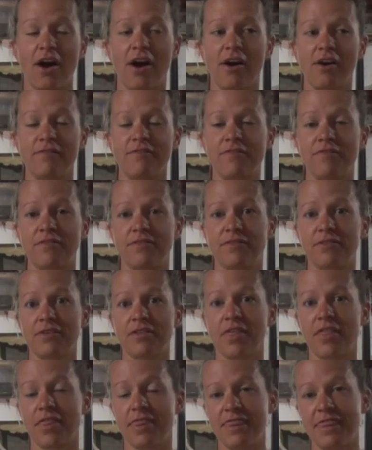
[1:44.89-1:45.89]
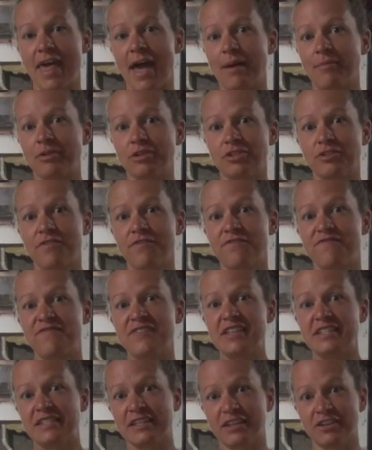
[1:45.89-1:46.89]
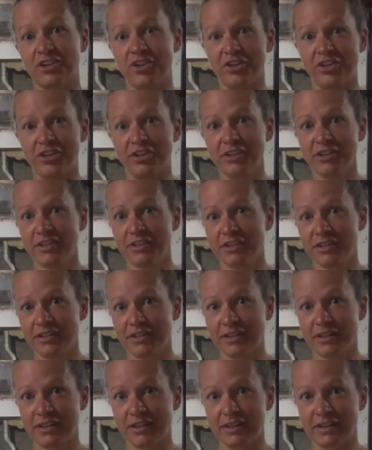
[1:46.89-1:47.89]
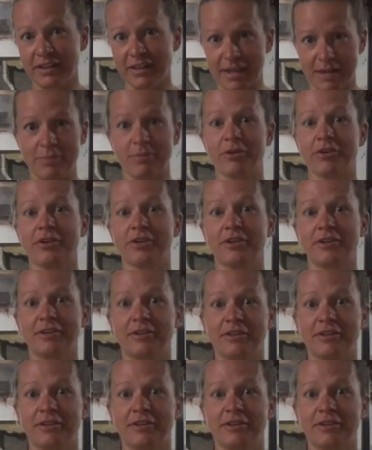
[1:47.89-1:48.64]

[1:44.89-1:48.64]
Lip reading: of that much physical labor.